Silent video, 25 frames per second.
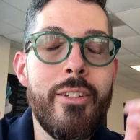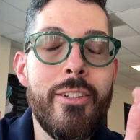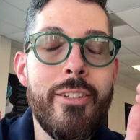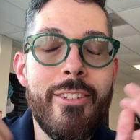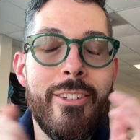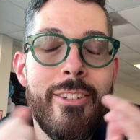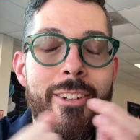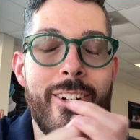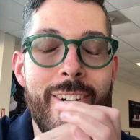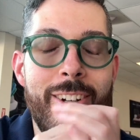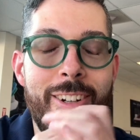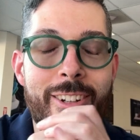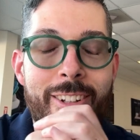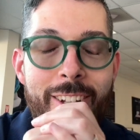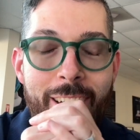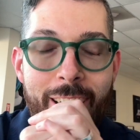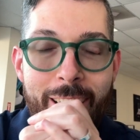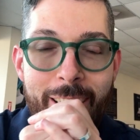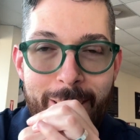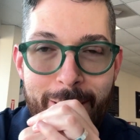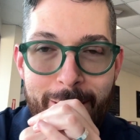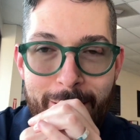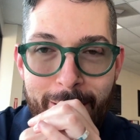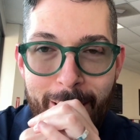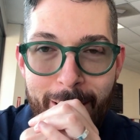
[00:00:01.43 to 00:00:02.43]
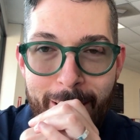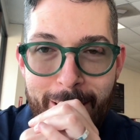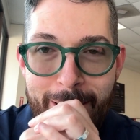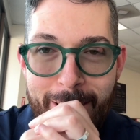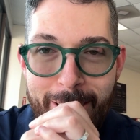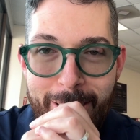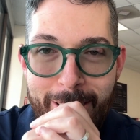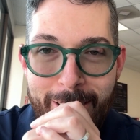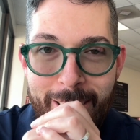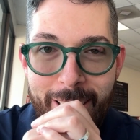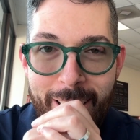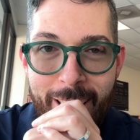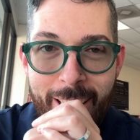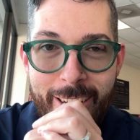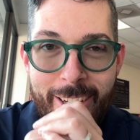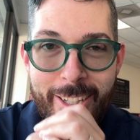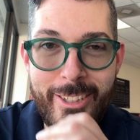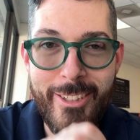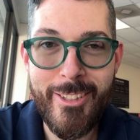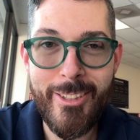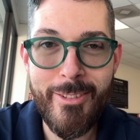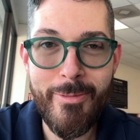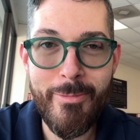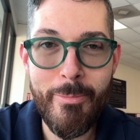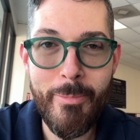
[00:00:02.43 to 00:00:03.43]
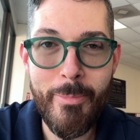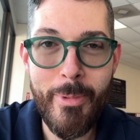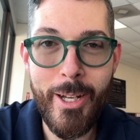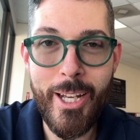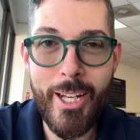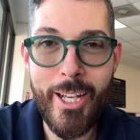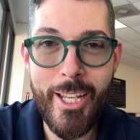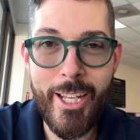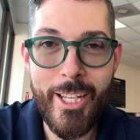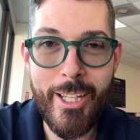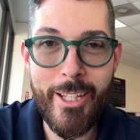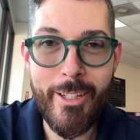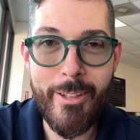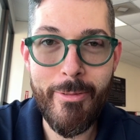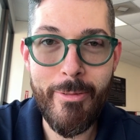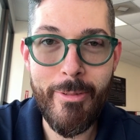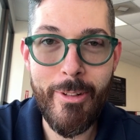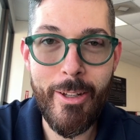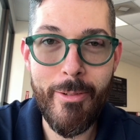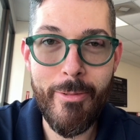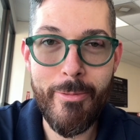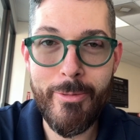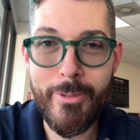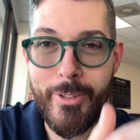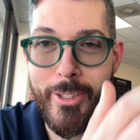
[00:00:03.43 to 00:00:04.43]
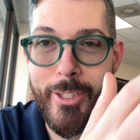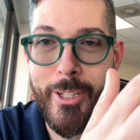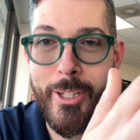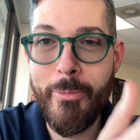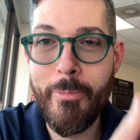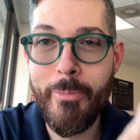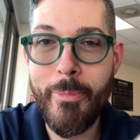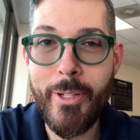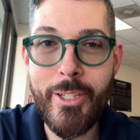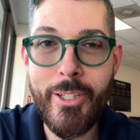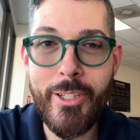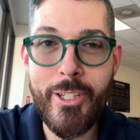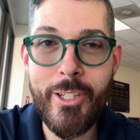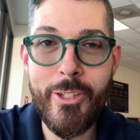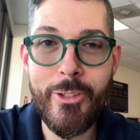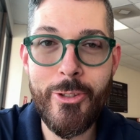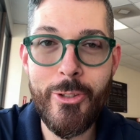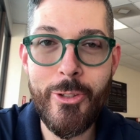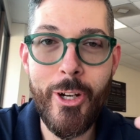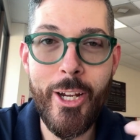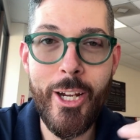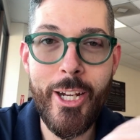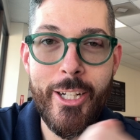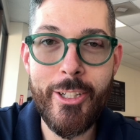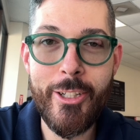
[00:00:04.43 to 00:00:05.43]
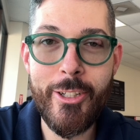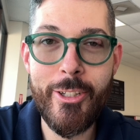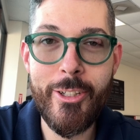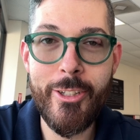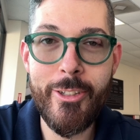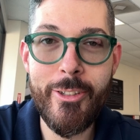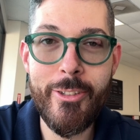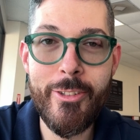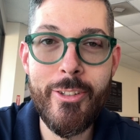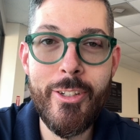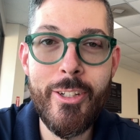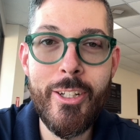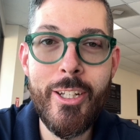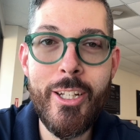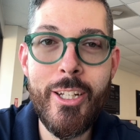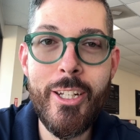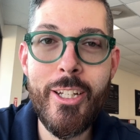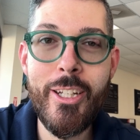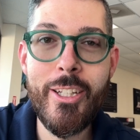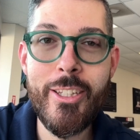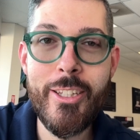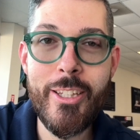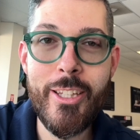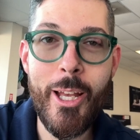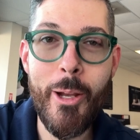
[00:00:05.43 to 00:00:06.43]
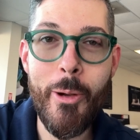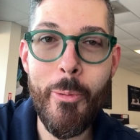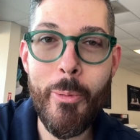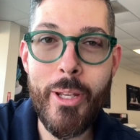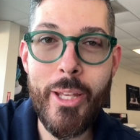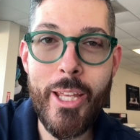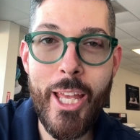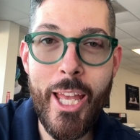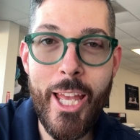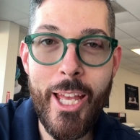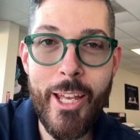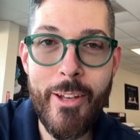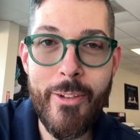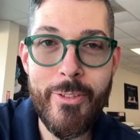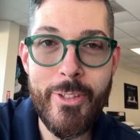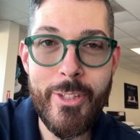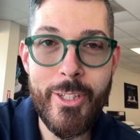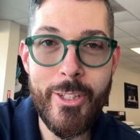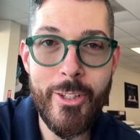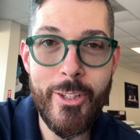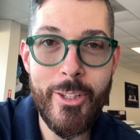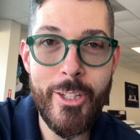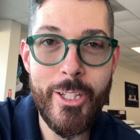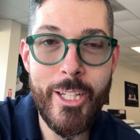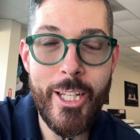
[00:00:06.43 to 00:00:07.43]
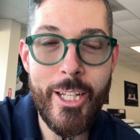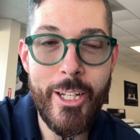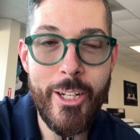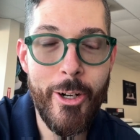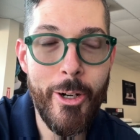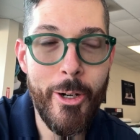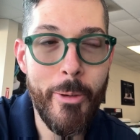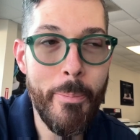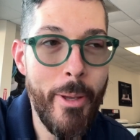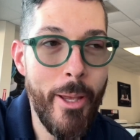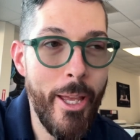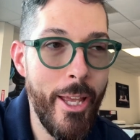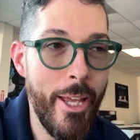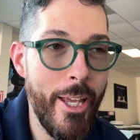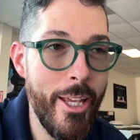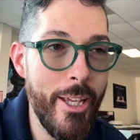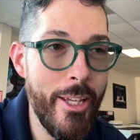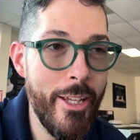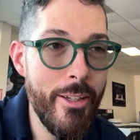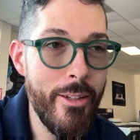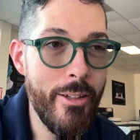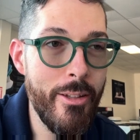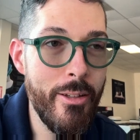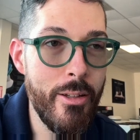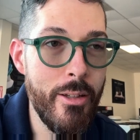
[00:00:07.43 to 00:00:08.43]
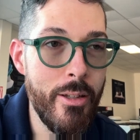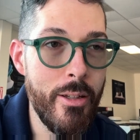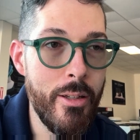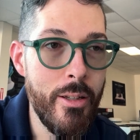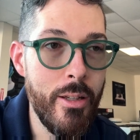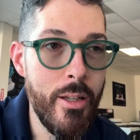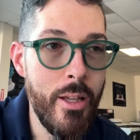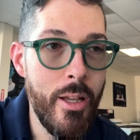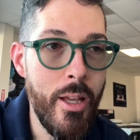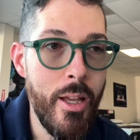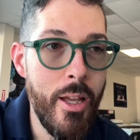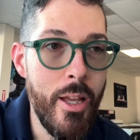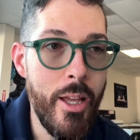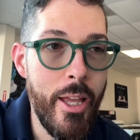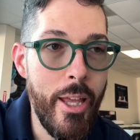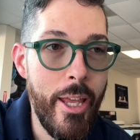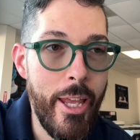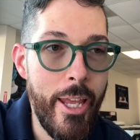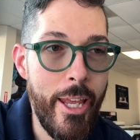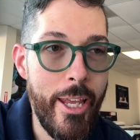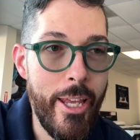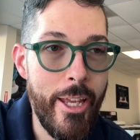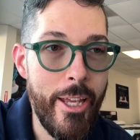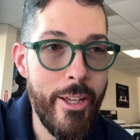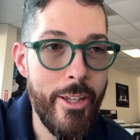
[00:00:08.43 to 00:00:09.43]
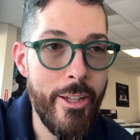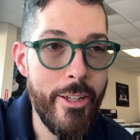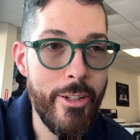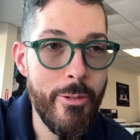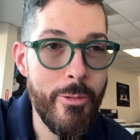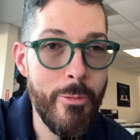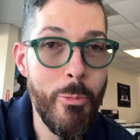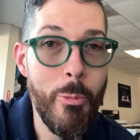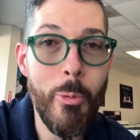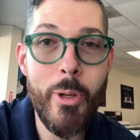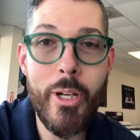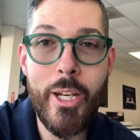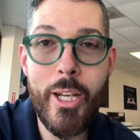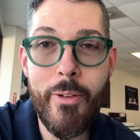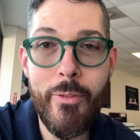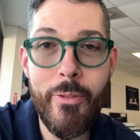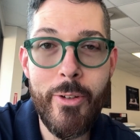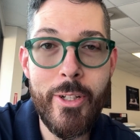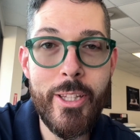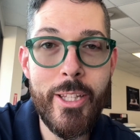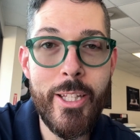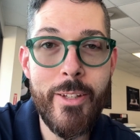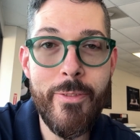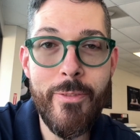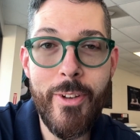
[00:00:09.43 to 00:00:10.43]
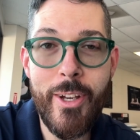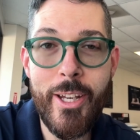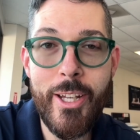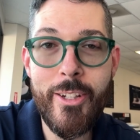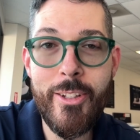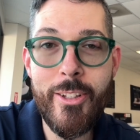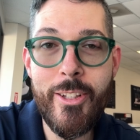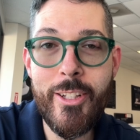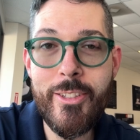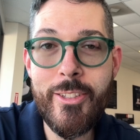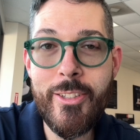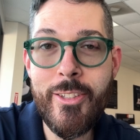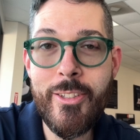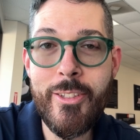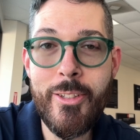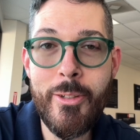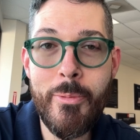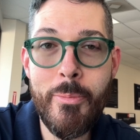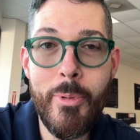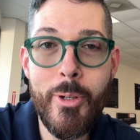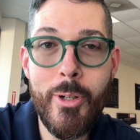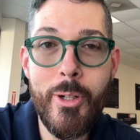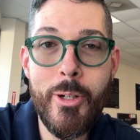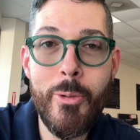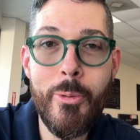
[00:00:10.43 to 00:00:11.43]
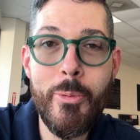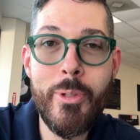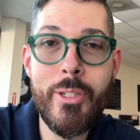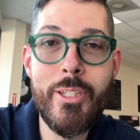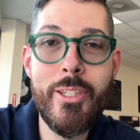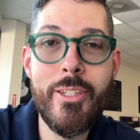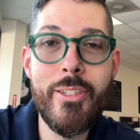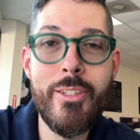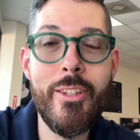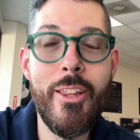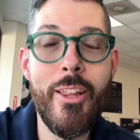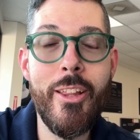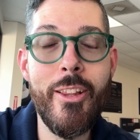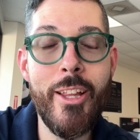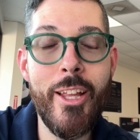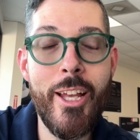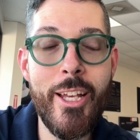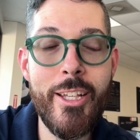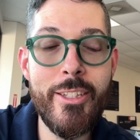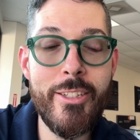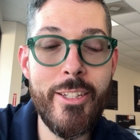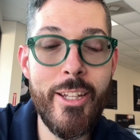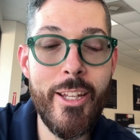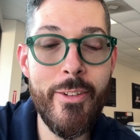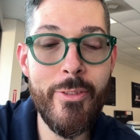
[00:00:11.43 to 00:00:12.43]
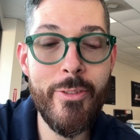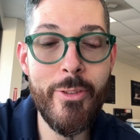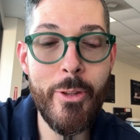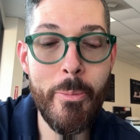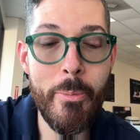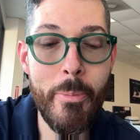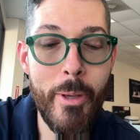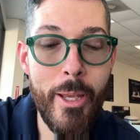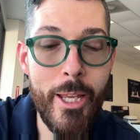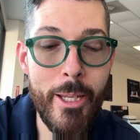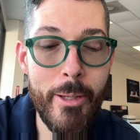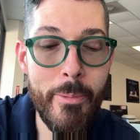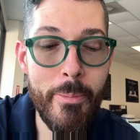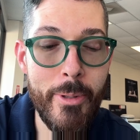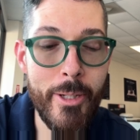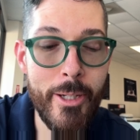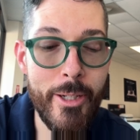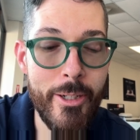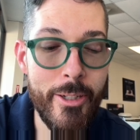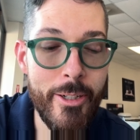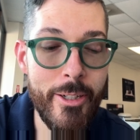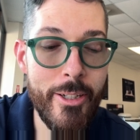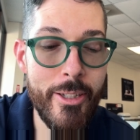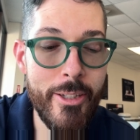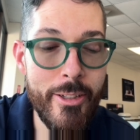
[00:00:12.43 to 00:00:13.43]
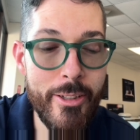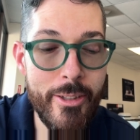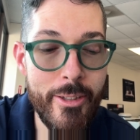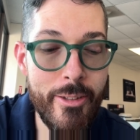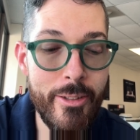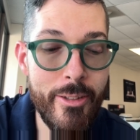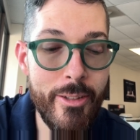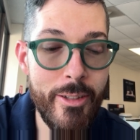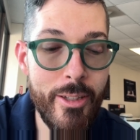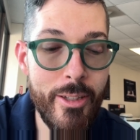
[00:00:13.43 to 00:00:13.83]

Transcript: Y'all, I just checked my commission tracker that we have to look at our pay. And when everything finalizes tomorrow, which is the last day of the pay period,